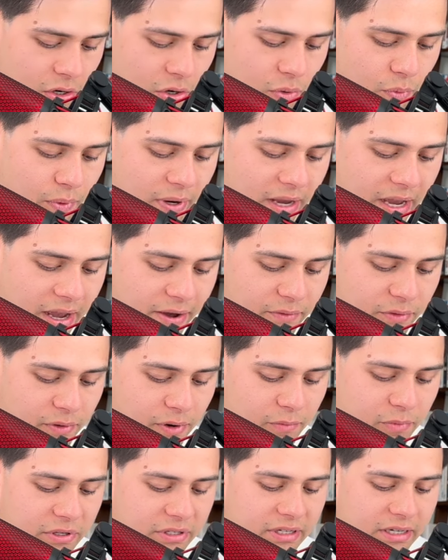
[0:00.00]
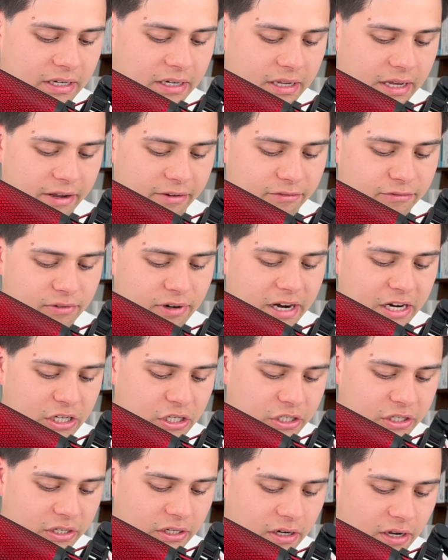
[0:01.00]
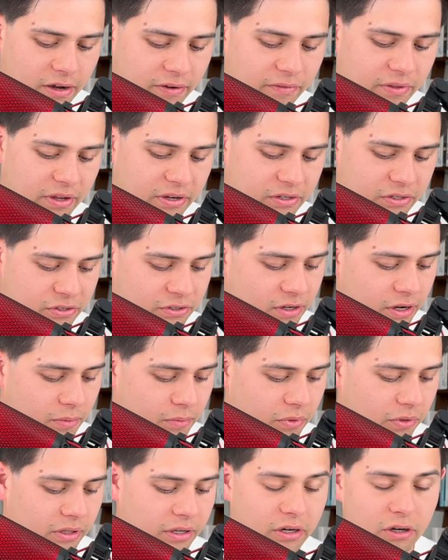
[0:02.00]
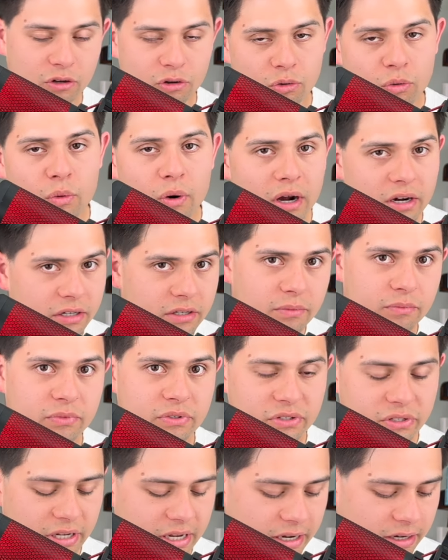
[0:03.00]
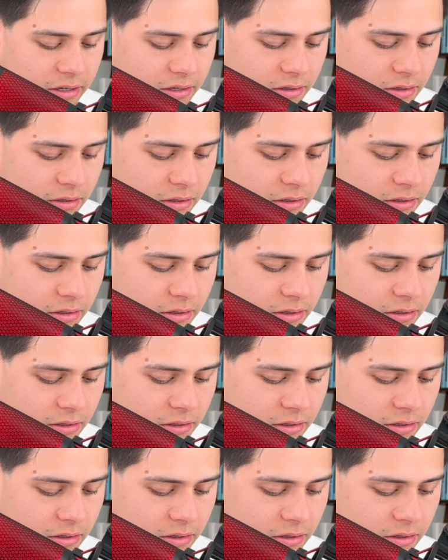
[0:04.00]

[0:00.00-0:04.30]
we have it represent a fraction of the ensemble in a quantum state.